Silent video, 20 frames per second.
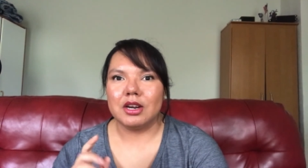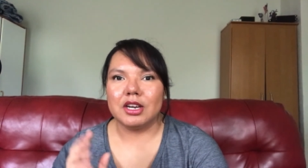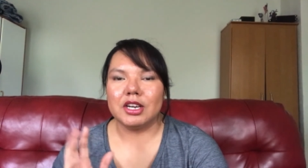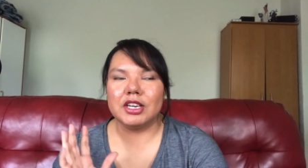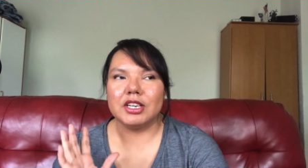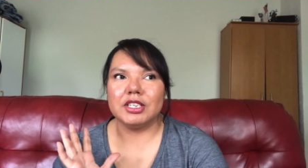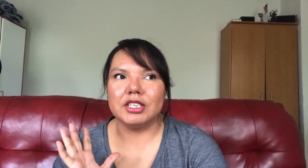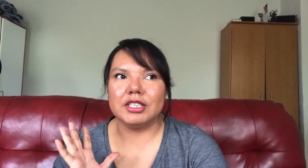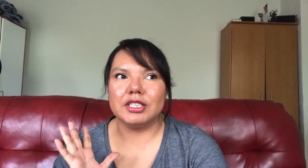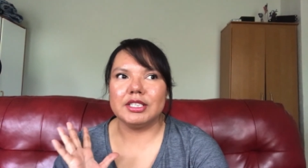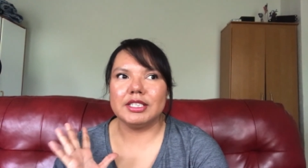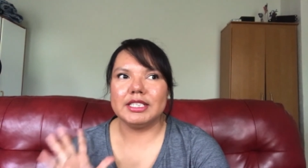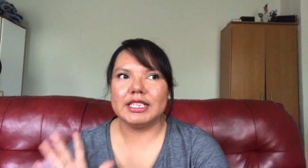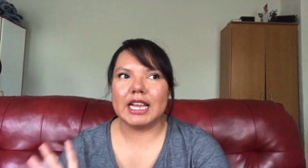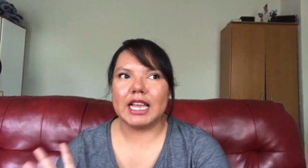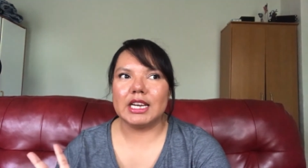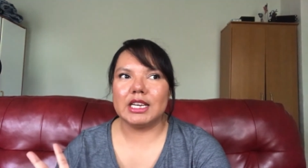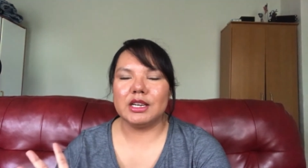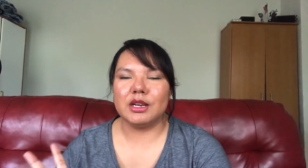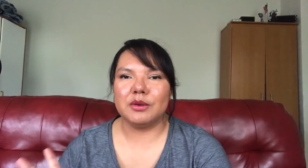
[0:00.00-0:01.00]
her
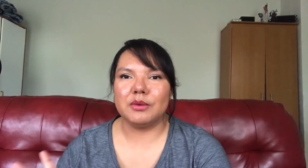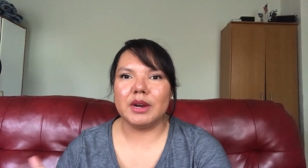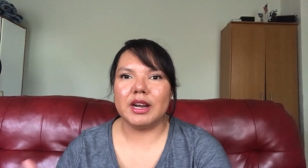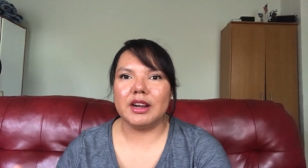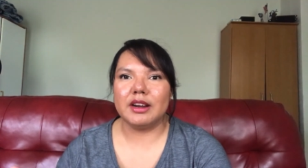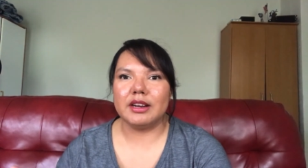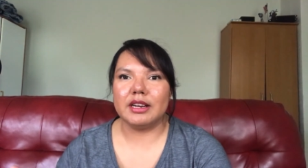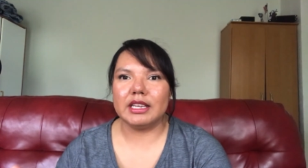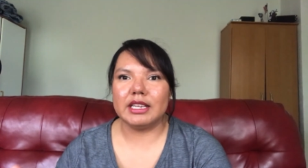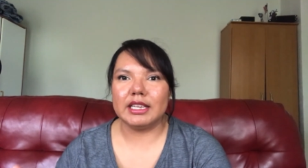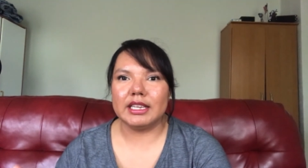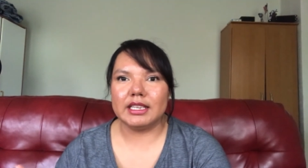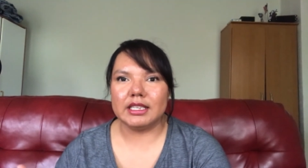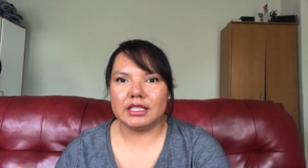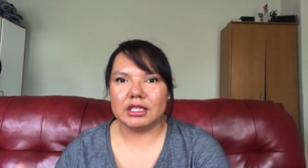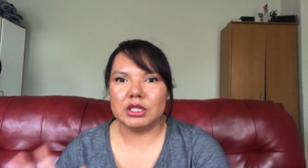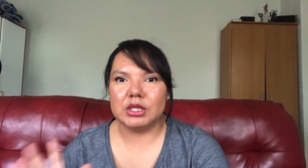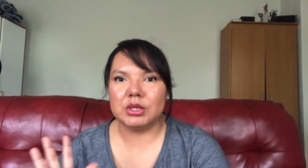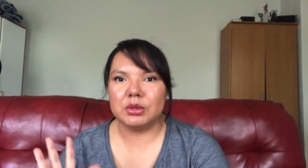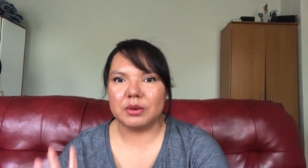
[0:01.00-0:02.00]
January
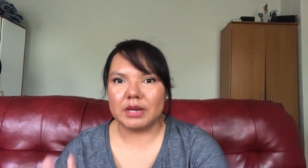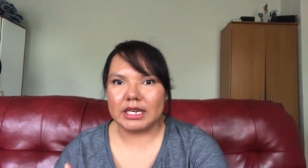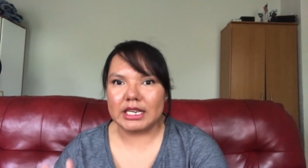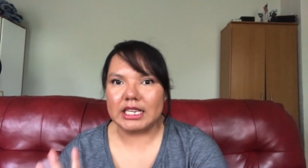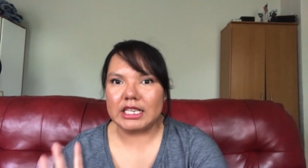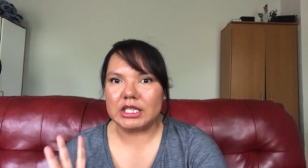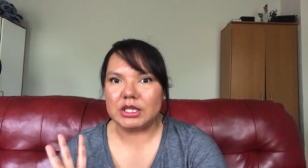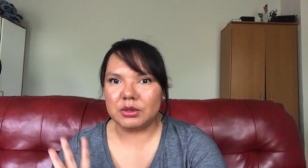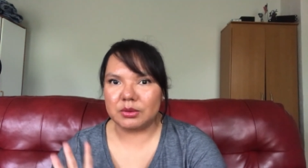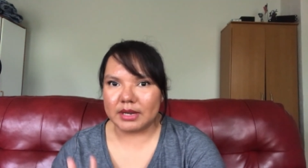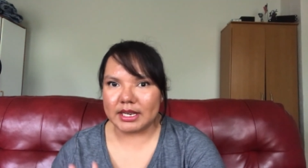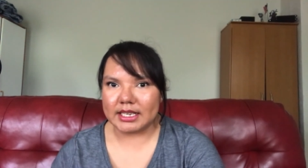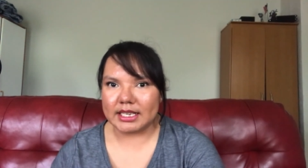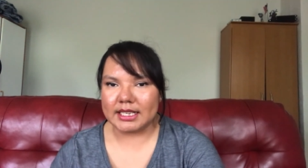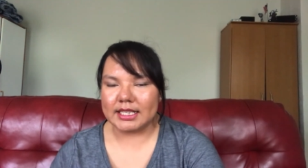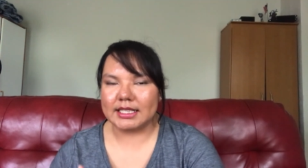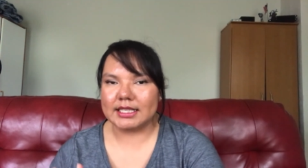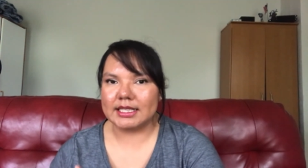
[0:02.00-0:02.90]
2020